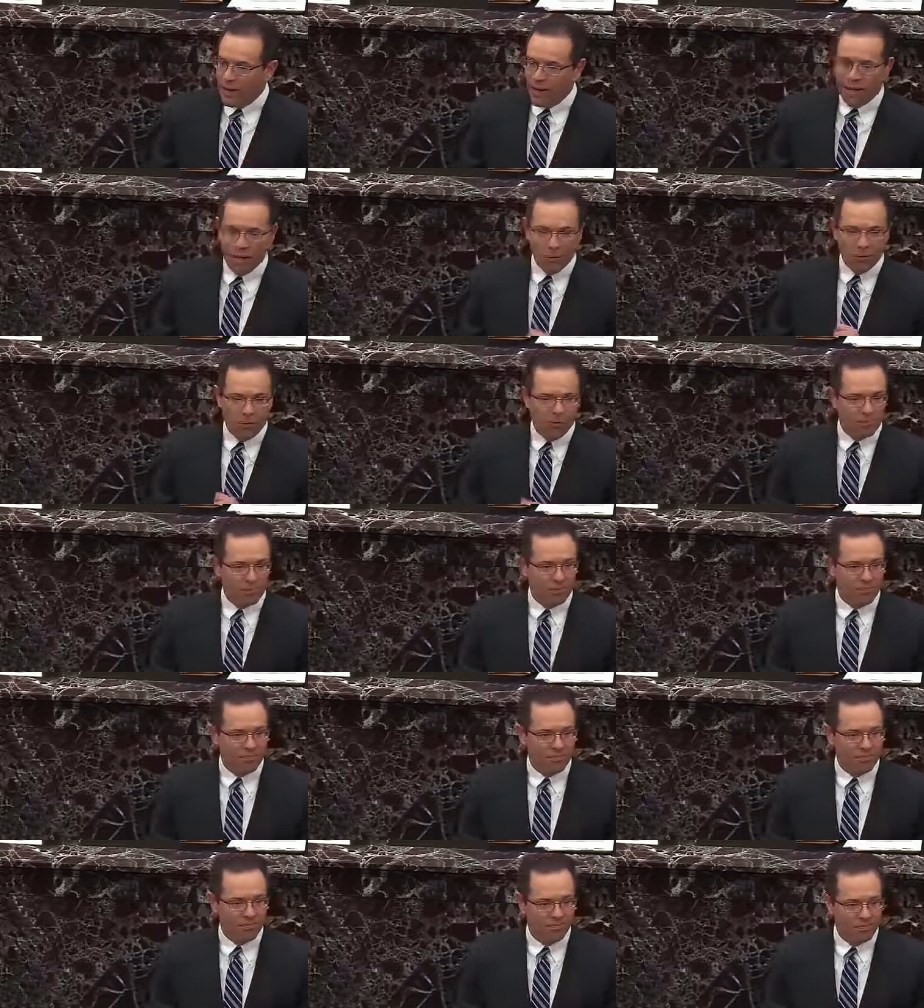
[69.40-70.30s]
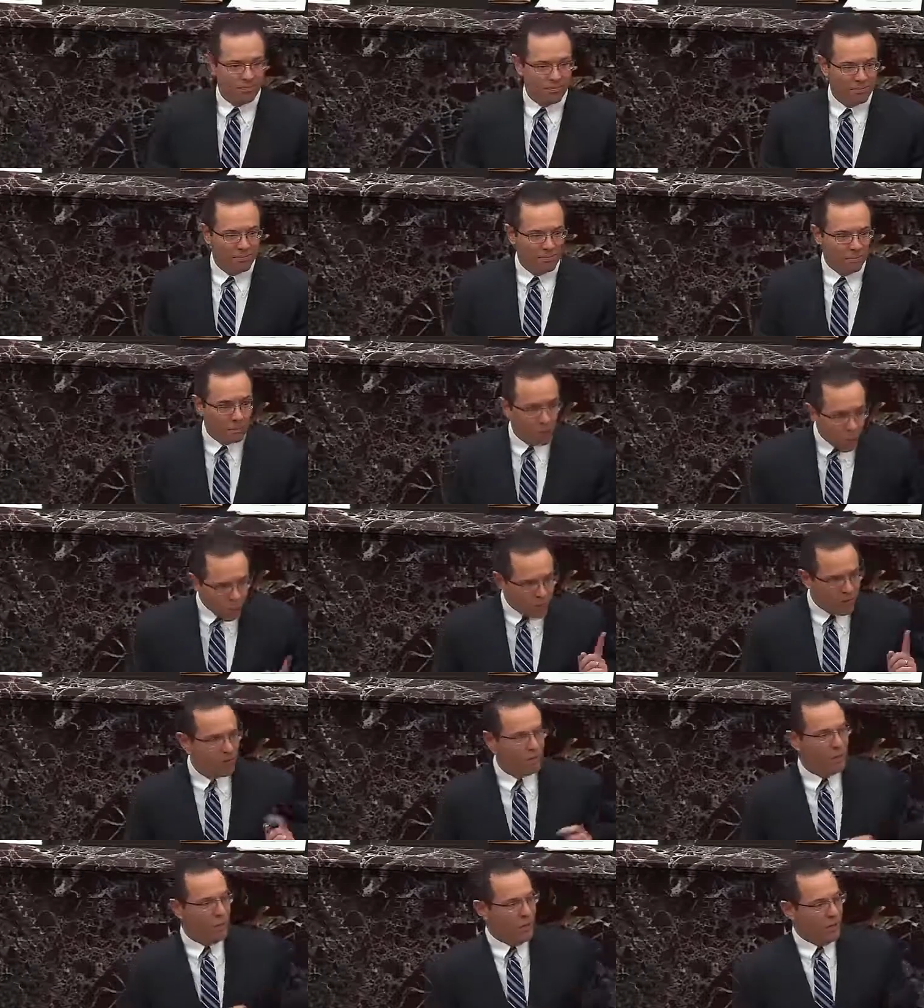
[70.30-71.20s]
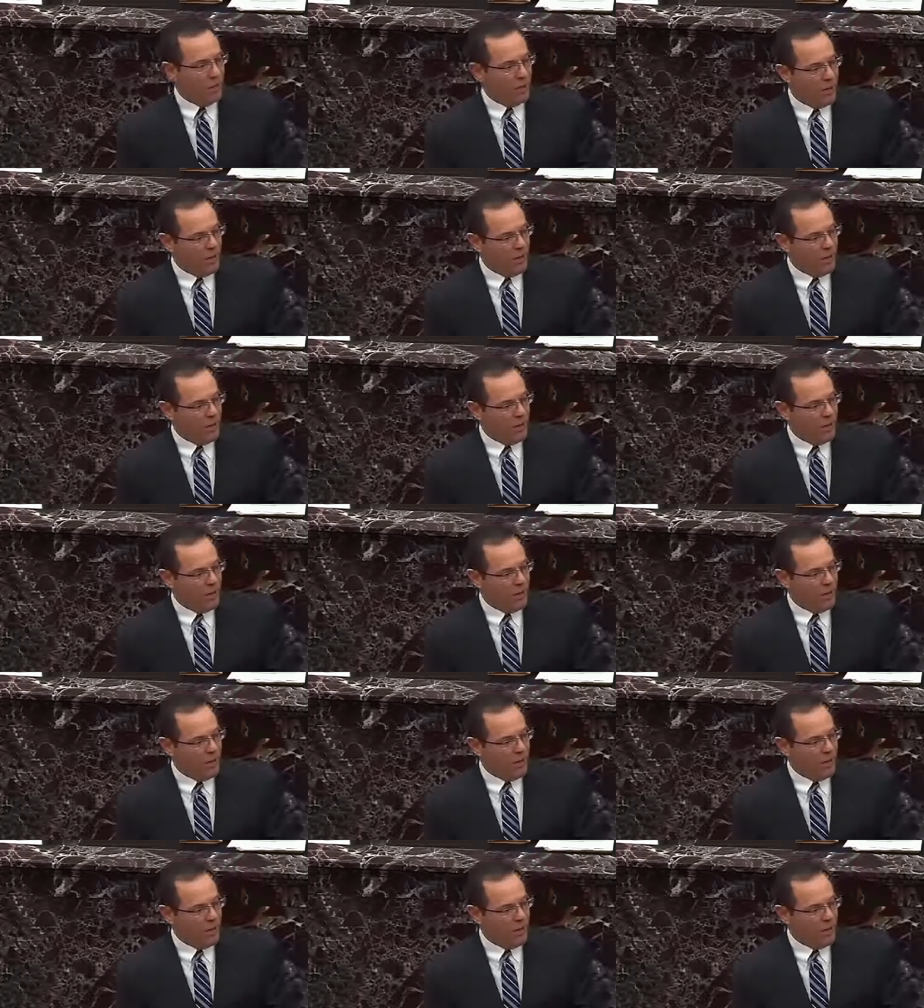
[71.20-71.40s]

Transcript: hours, more than 21